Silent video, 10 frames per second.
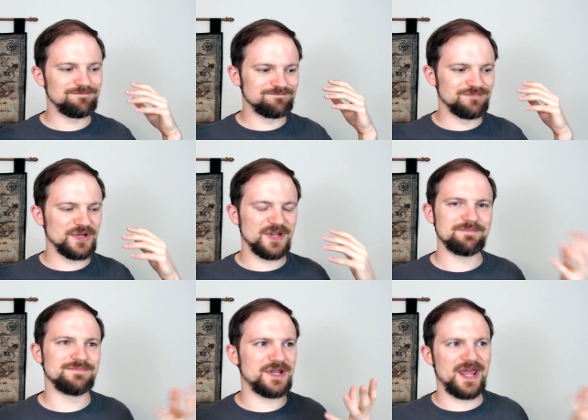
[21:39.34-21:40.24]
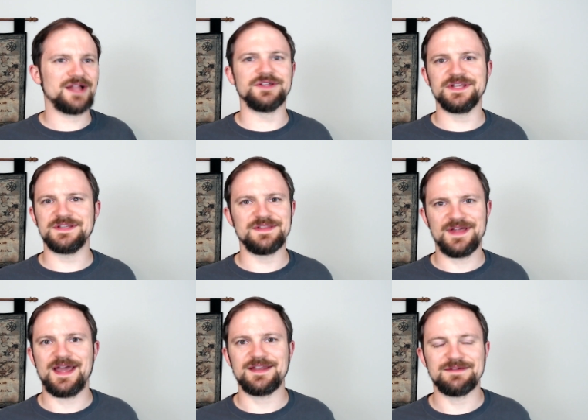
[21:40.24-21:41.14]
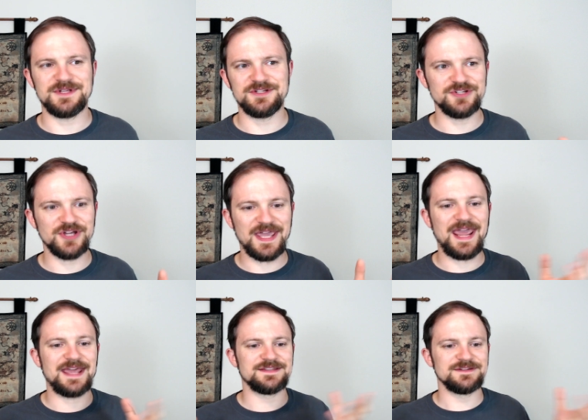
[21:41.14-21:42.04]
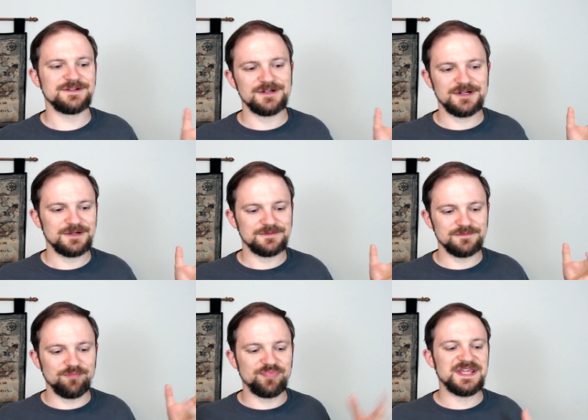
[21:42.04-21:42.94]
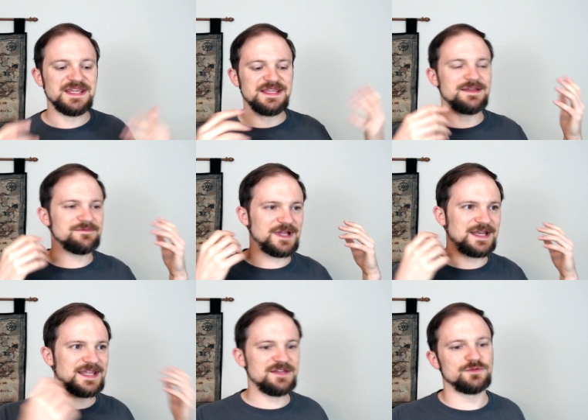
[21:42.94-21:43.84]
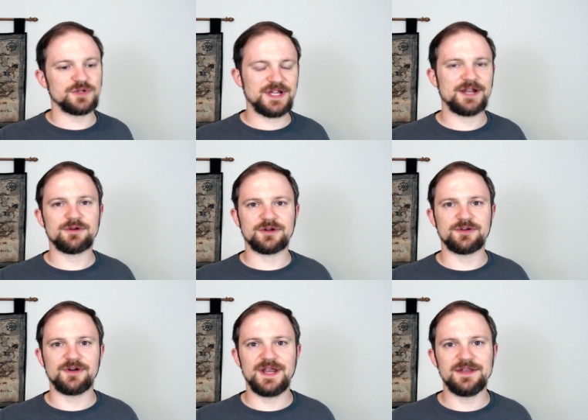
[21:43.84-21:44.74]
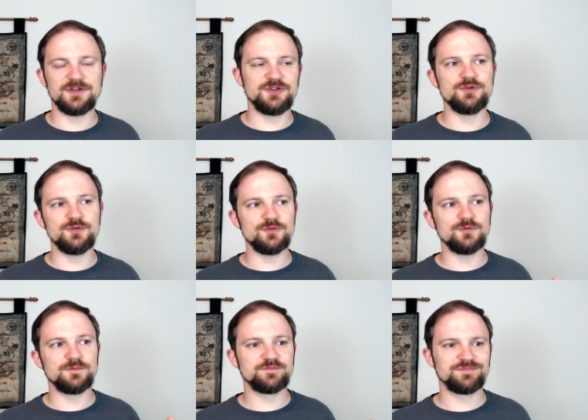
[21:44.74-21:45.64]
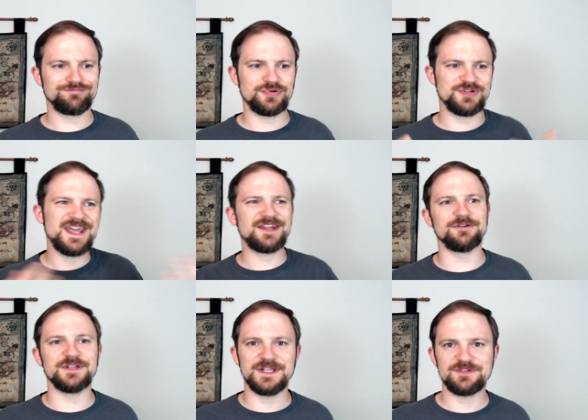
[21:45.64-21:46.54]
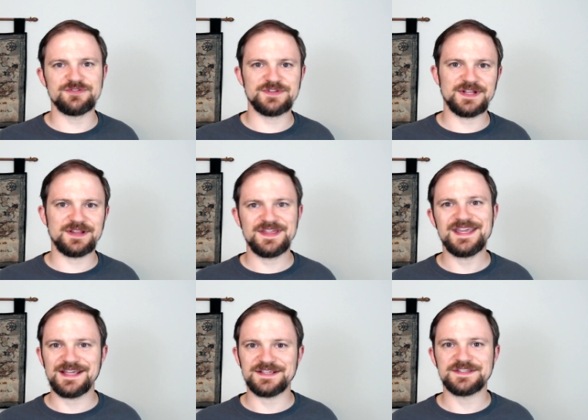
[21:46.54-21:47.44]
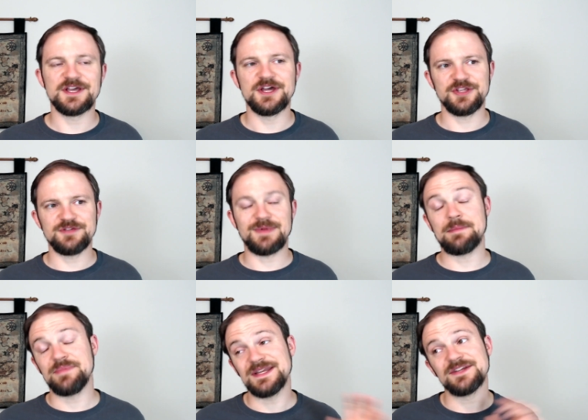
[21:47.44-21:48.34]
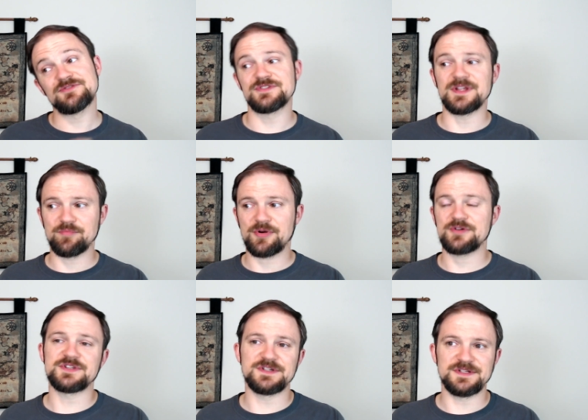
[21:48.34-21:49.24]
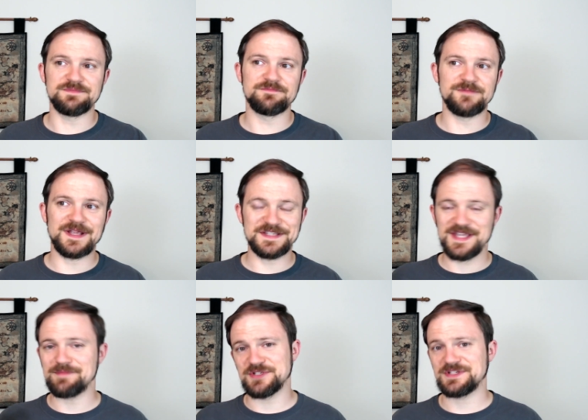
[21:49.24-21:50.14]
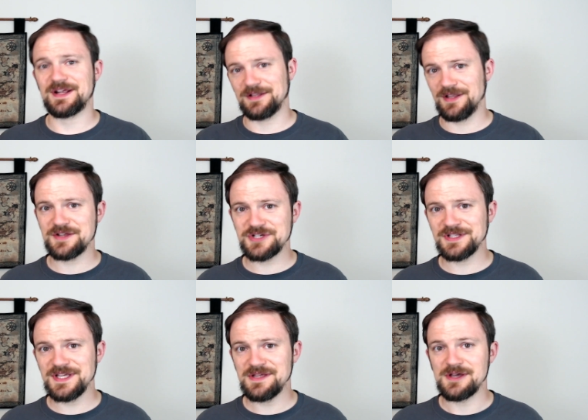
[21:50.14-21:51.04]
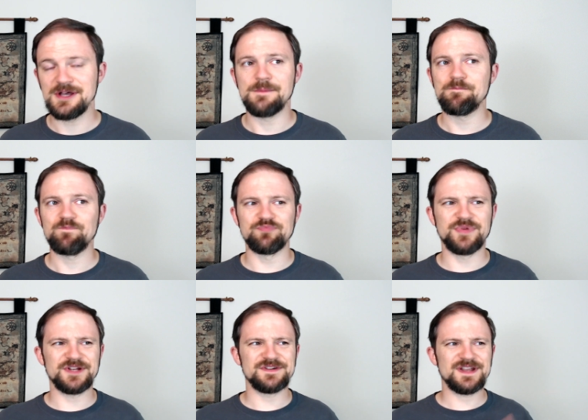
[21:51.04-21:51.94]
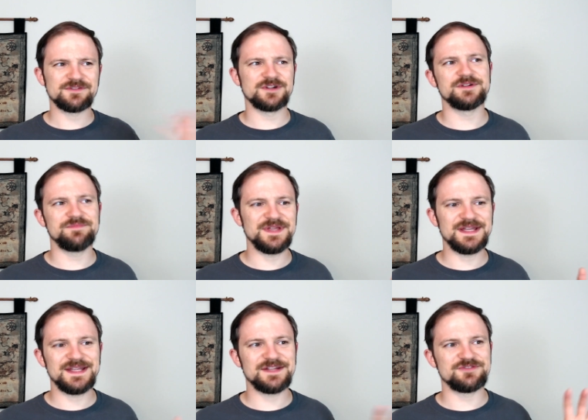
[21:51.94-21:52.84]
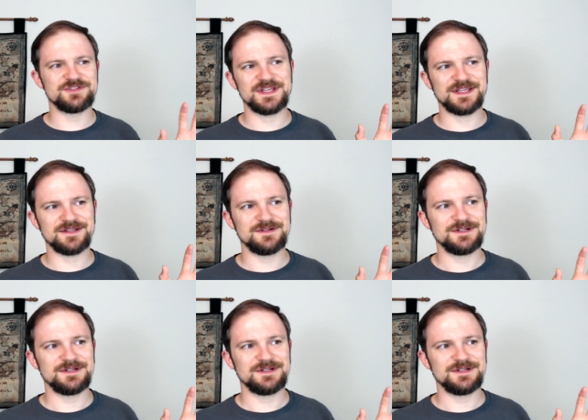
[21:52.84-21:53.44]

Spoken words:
banality to that. I mean, you can't be an evil character and do particularly interesting things. You might be an interesting person to examine psychologically, but you're never going to be an interesting